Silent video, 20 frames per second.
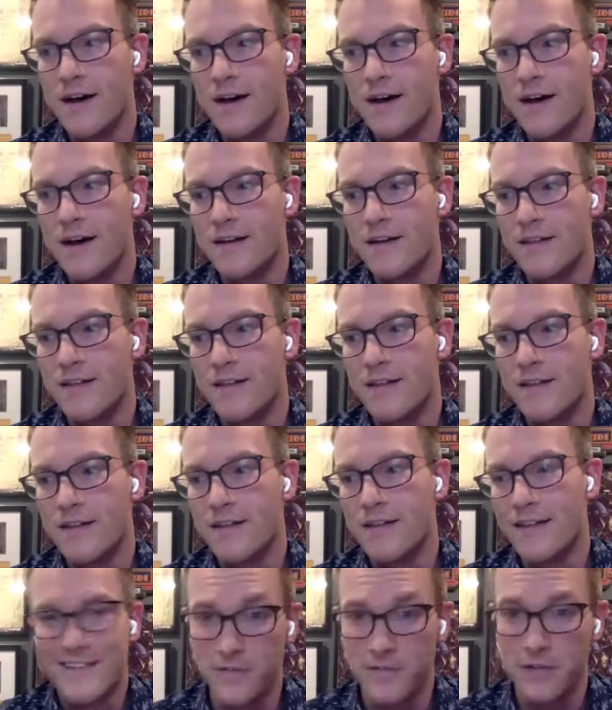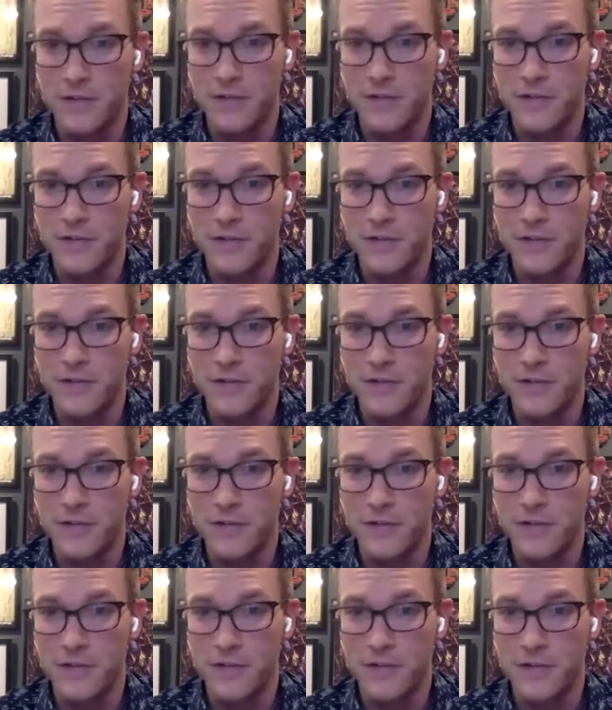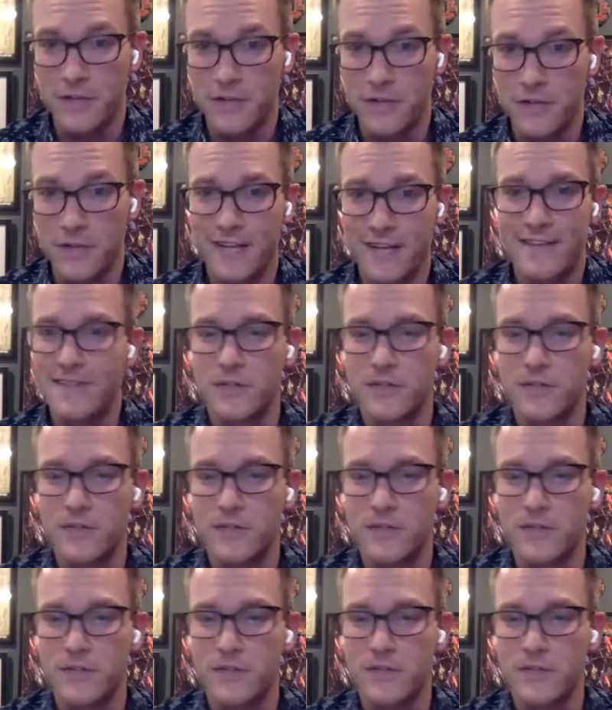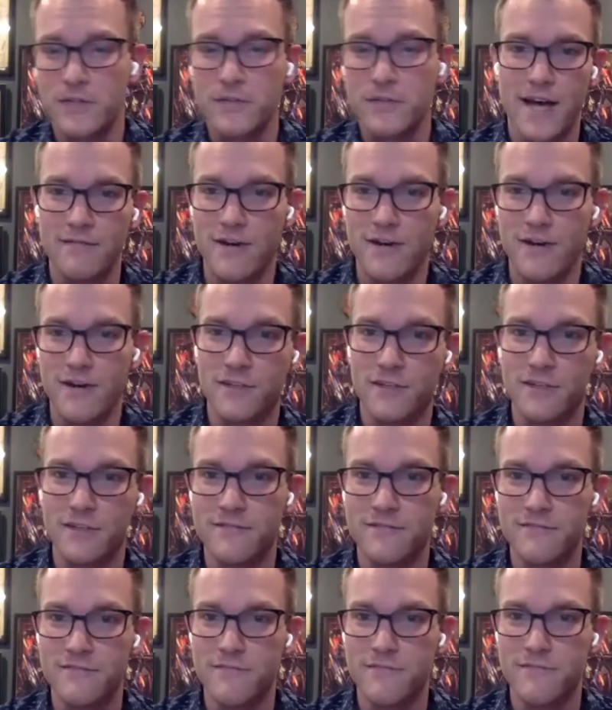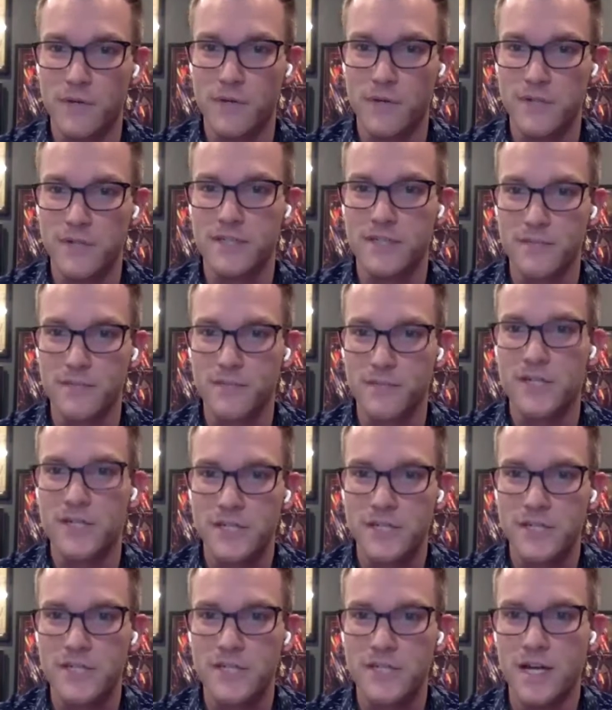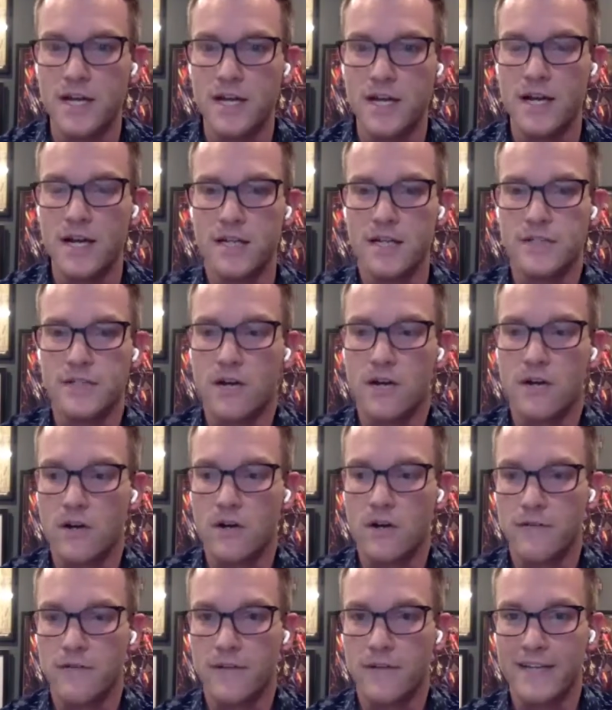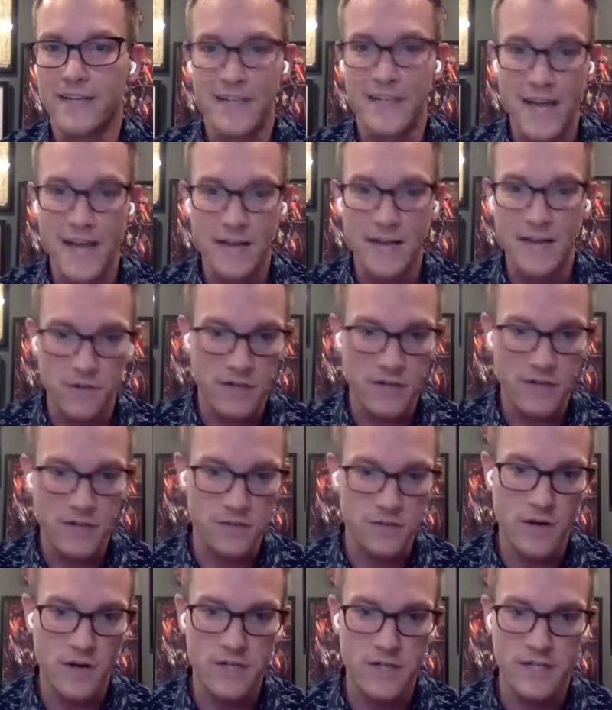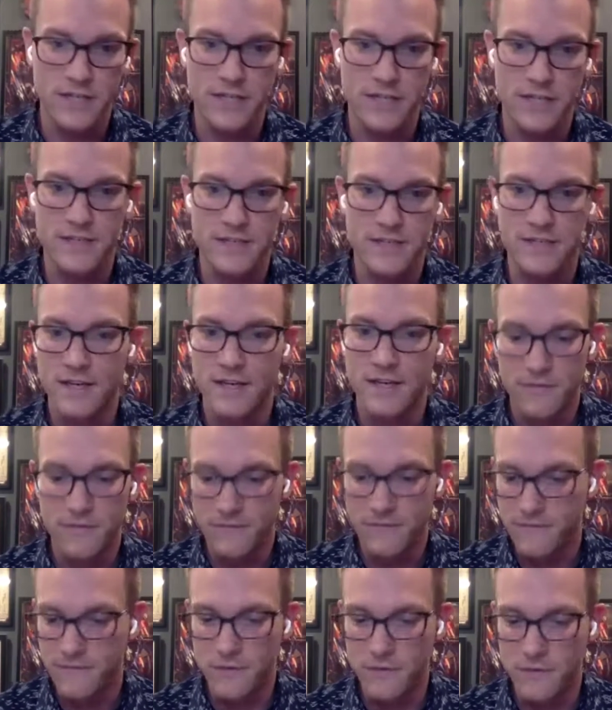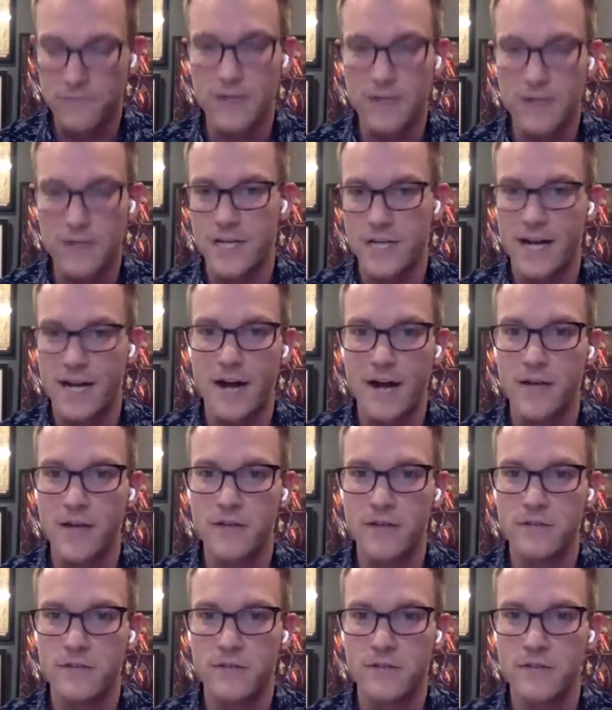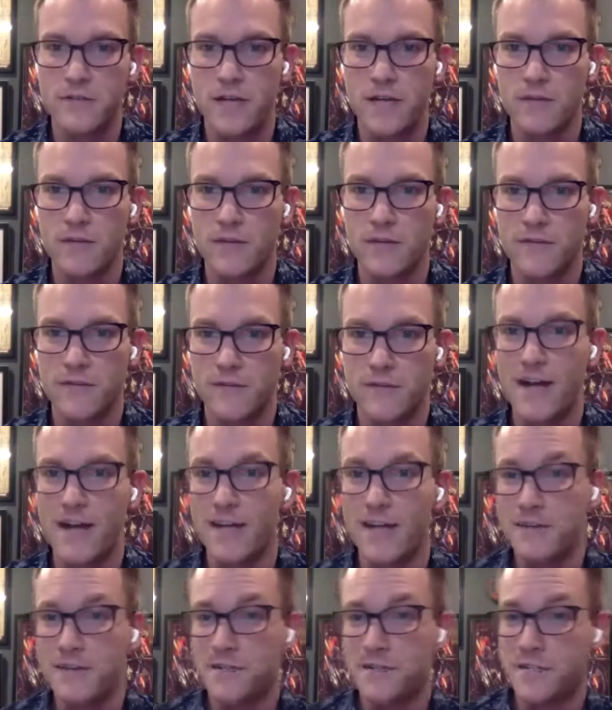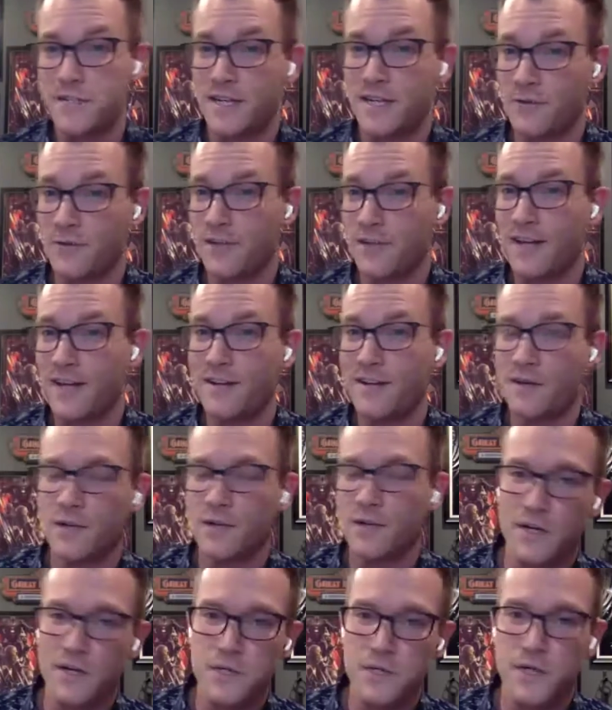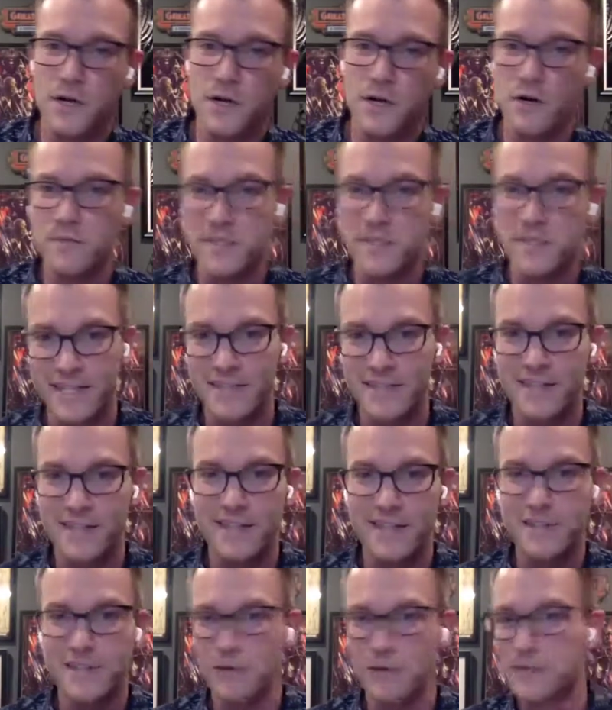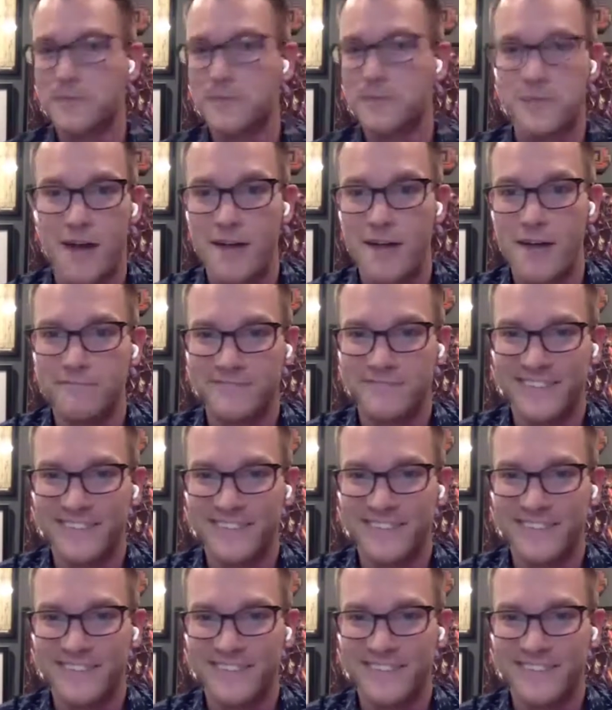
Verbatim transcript: Uh, that's not good for you. Like that that tells YouTube that you're not a good person to push. And so like today, if you guys are watching this, feel free to check out my YouTube channel. But if you're not interested in Orlando and luxury homes at Disney, don't subscribe.